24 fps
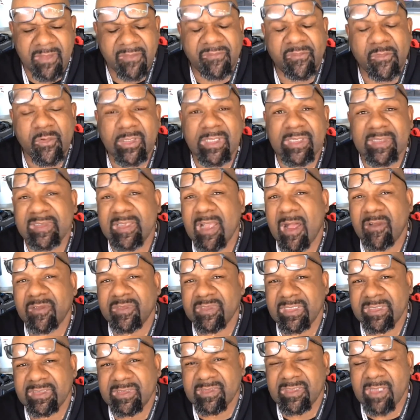
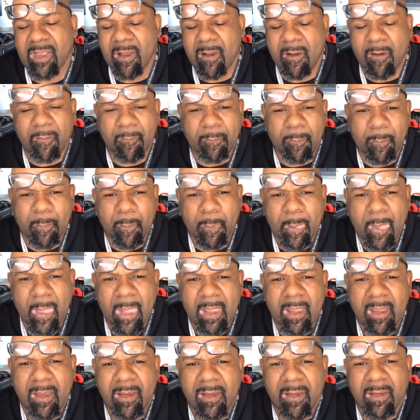exhaust installed,
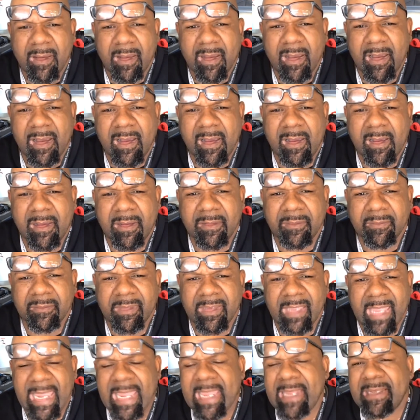and
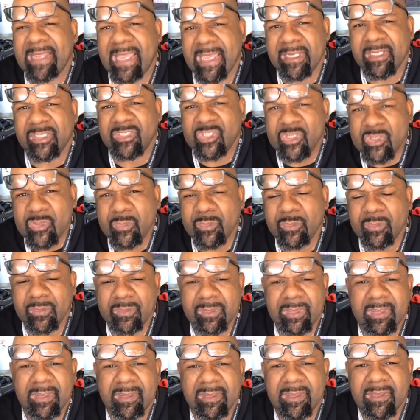a
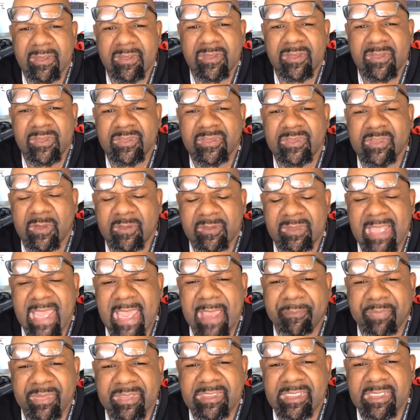tune. So
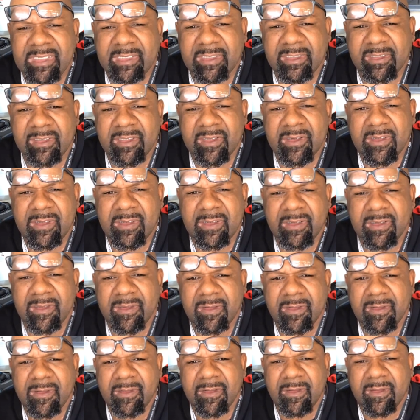that particular,
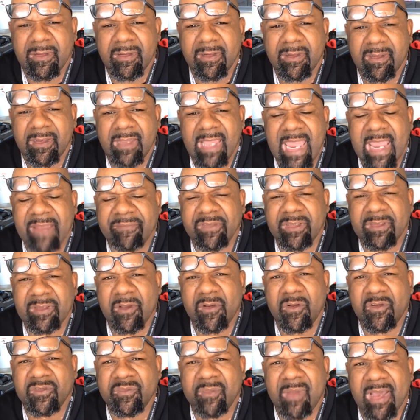after
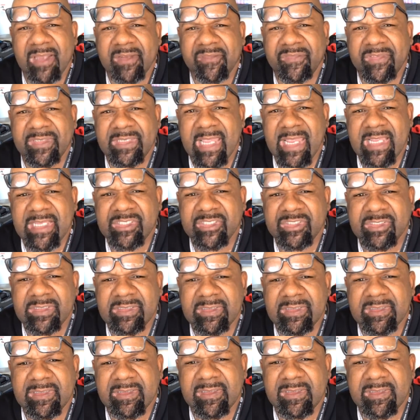those modifications,